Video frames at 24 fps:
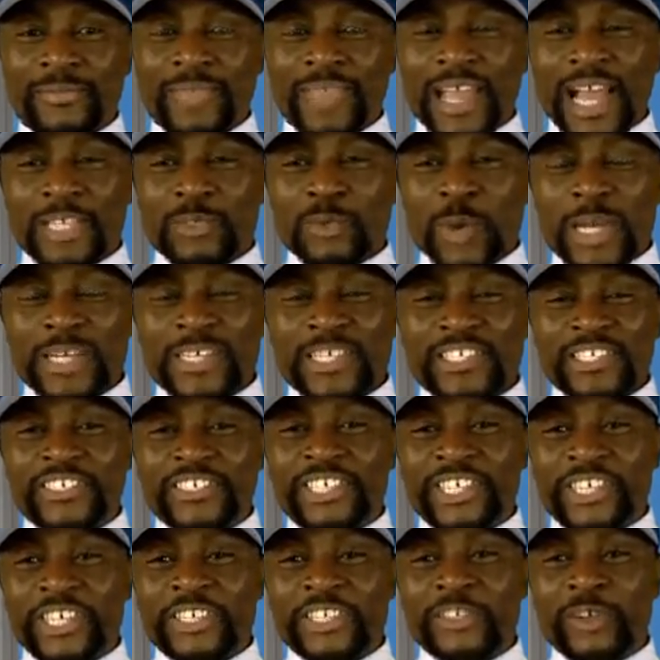That's why this
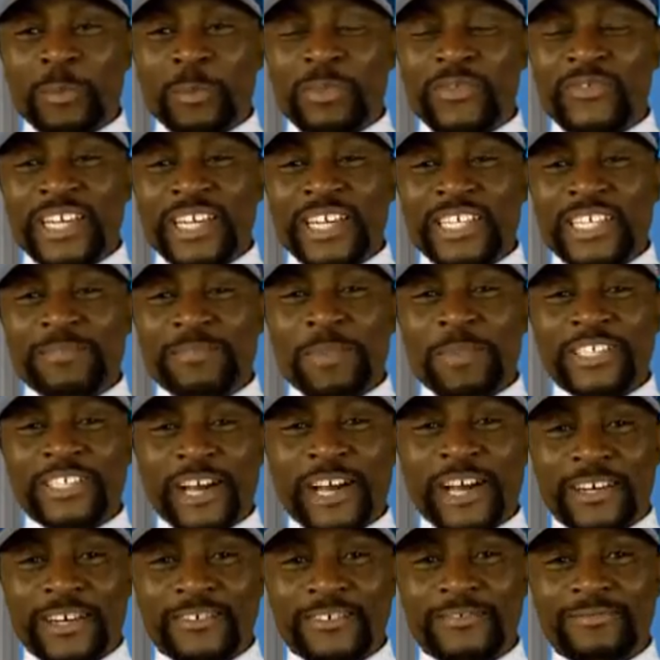generation be very special.
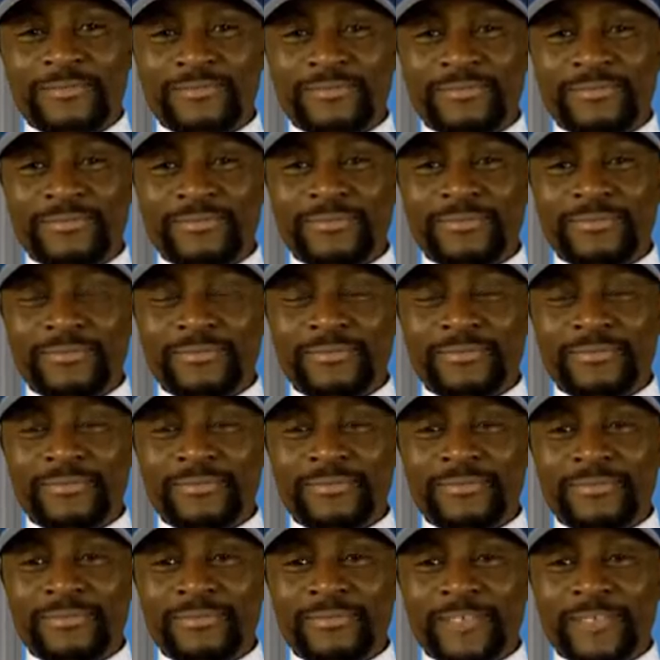
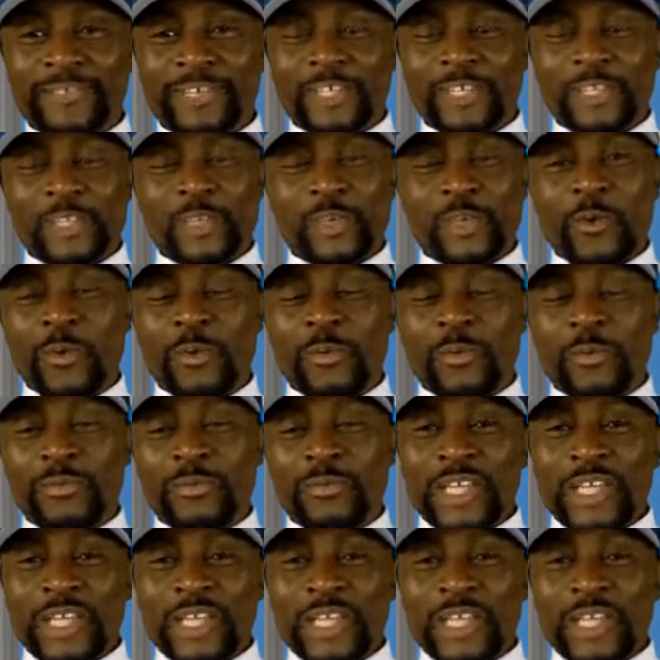So
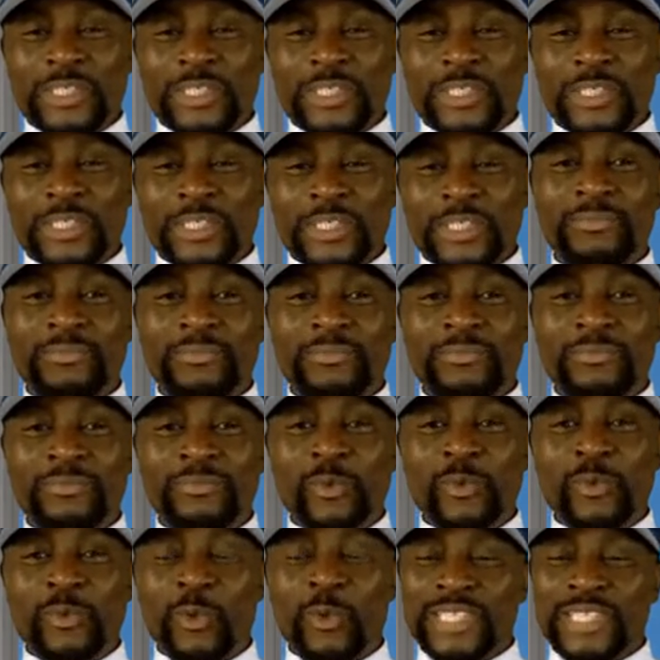we soldier them,
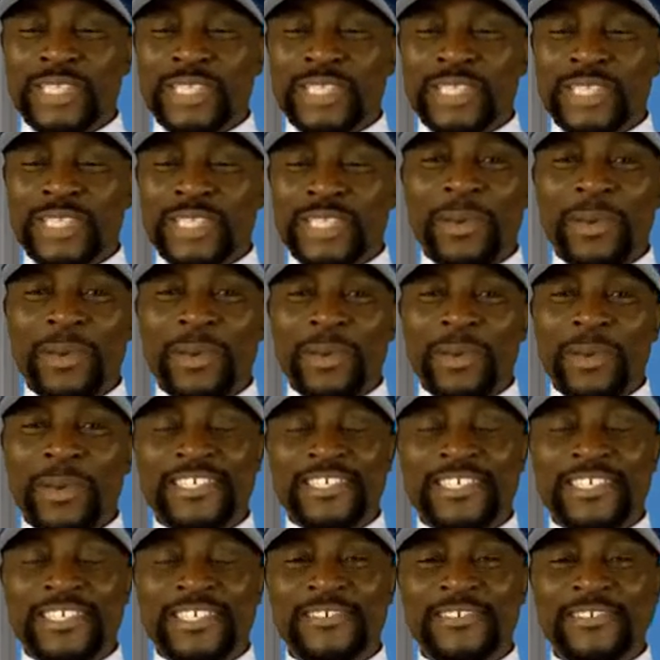we thank una
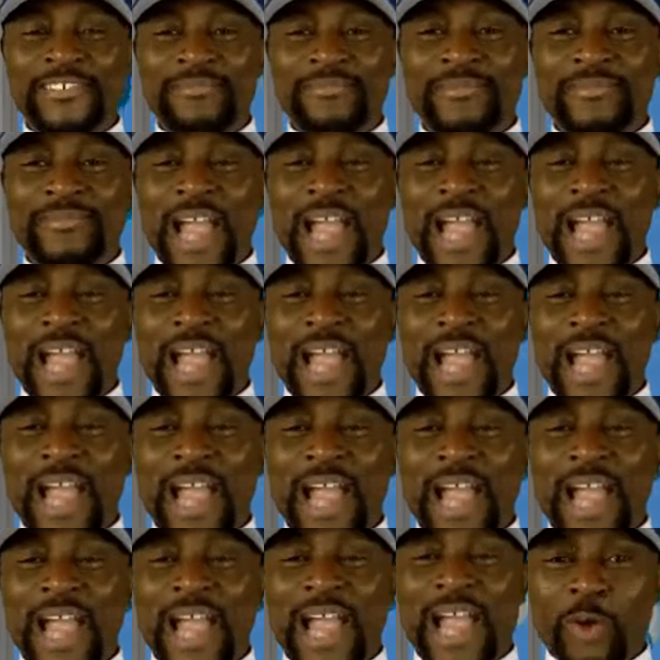plenty, and we
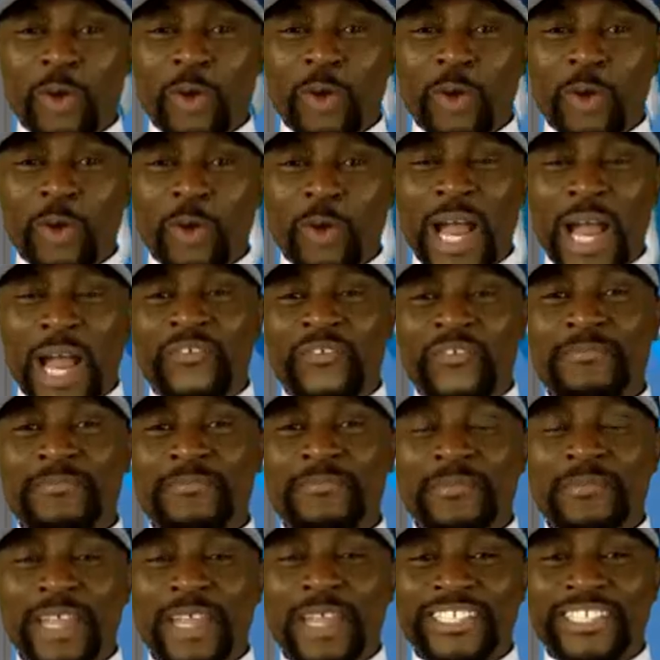cut una cafe.
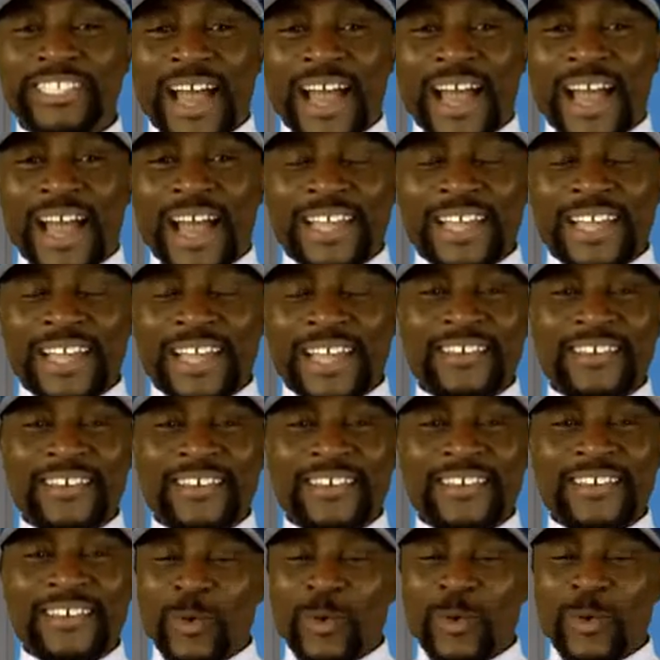General Hassan,
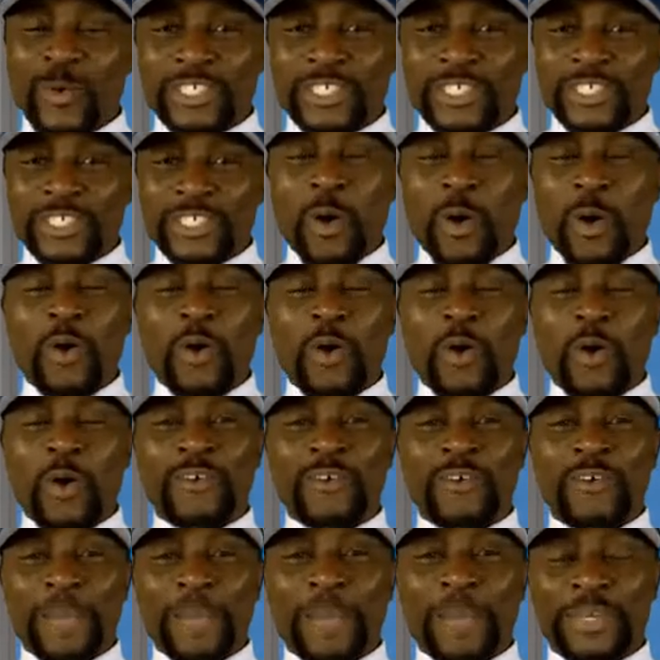we don't see the work of
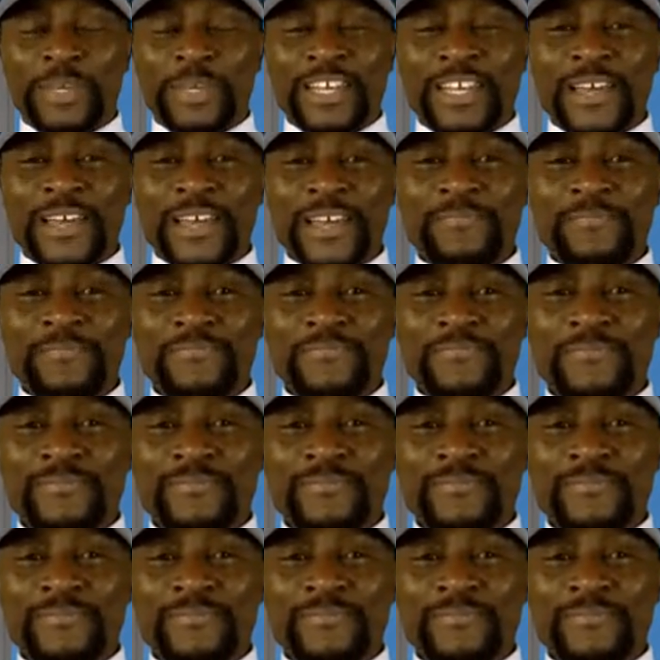una, you're picking them.